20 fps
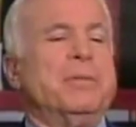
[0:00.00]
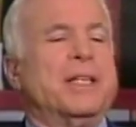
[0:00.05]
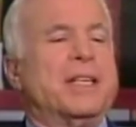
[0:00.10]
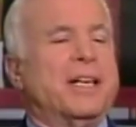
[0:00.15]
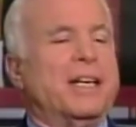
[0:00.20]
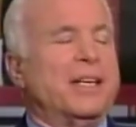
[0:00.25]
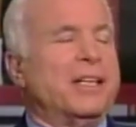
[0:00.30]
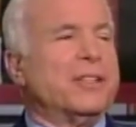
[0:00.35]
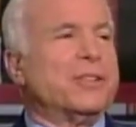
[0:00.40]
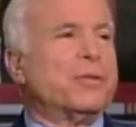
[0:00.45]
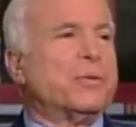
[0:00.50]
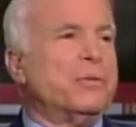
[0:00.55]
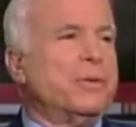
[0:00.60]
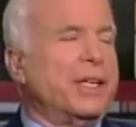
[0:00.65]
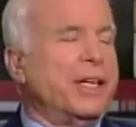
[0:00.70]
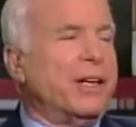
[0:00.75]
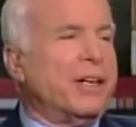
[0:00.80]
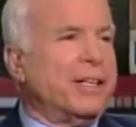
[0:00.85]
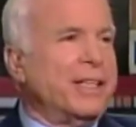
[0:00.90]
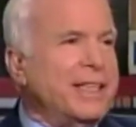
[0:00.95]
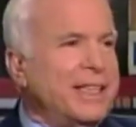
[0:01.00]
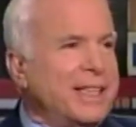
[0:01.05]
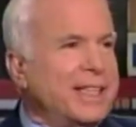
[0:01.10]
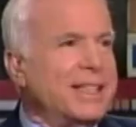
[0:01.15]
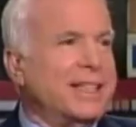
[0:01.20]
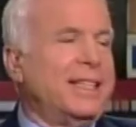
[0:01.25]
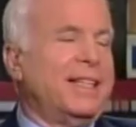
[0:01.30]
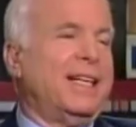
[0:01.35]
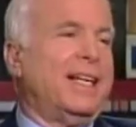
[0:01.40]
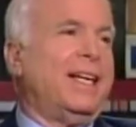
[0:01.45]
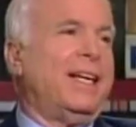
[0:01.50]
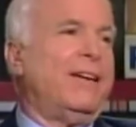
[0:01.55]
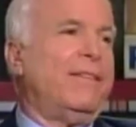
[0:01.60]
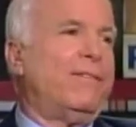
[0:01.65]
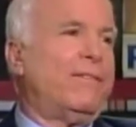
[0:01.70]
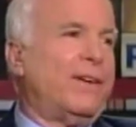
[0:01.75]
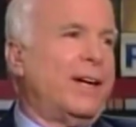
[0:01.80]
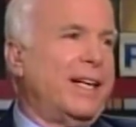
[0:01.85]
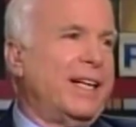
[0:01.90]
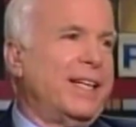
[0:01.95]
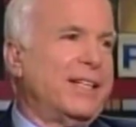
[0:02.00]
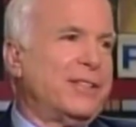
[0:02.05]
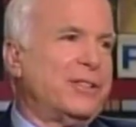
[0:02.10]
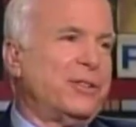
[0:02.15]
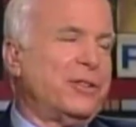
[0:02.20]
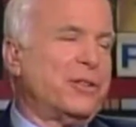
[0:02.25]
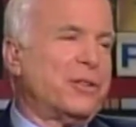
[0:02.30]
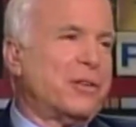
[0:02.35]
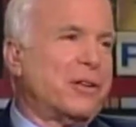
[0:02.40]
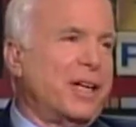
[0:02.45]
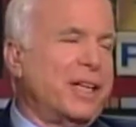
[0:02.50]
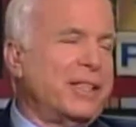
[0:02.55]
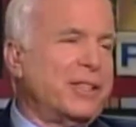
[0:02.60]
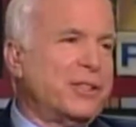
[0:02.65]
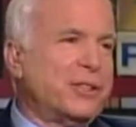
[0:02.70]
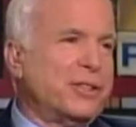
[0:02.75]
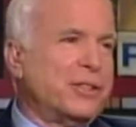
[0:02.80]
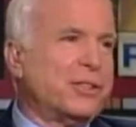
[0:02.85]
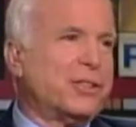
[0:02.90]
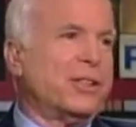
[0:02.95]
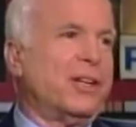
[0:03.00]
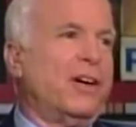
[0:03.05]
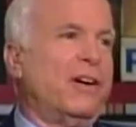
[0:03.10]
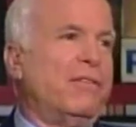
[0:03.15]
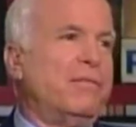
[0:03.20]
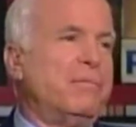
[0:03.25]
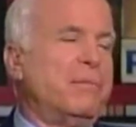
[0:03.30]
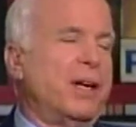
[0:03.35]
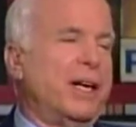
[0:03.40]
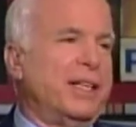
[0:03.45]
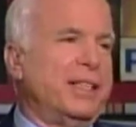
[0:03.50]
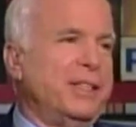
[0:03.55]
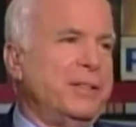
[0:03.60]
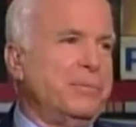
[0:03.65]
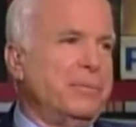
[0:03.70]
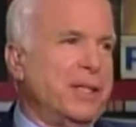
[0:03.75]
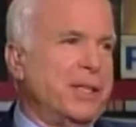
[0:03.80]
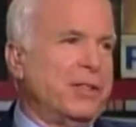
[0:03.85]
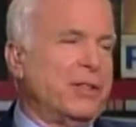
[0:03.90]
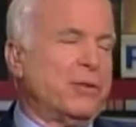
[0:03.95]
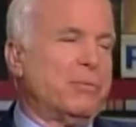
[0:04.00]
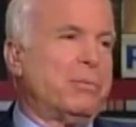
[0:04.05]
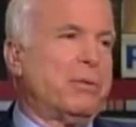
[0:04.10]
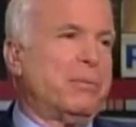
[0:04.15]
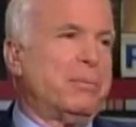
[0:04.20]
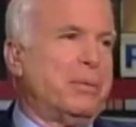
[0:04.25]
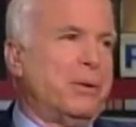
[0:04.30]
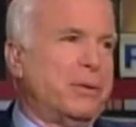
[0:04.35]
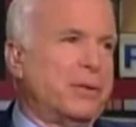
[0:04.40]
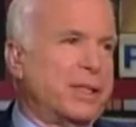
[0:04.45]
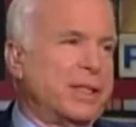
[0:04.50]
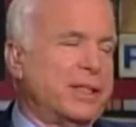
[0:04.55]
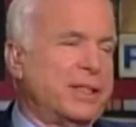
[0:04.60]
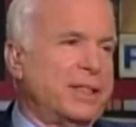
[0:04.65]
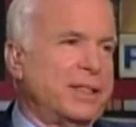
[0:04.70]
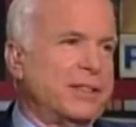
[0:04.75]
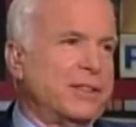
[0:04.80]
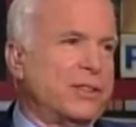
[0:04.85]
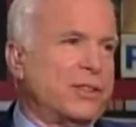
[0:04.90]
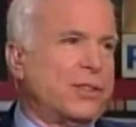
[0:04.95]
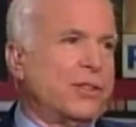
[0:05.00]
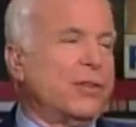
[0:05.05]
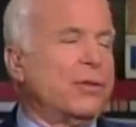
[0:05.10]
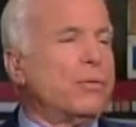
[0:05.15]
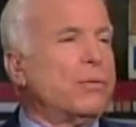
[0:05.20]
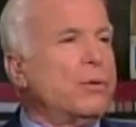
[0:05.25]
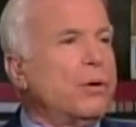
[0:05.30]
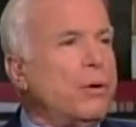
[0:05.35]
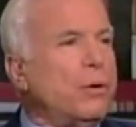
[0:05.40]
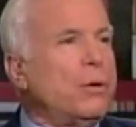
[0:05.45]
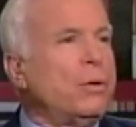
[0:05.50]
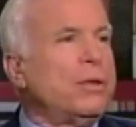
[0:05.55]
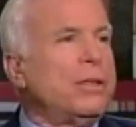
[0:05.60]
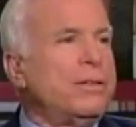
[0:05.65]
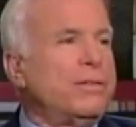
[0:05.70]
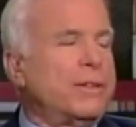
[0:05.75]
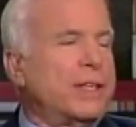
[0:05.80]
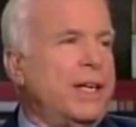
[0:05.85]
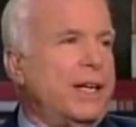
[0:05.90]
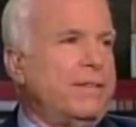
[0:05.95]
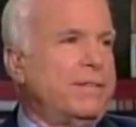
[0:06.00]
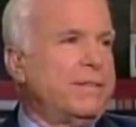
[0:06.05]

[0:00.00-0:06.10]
Because we are in a financial crisis of monumental proportions. The role of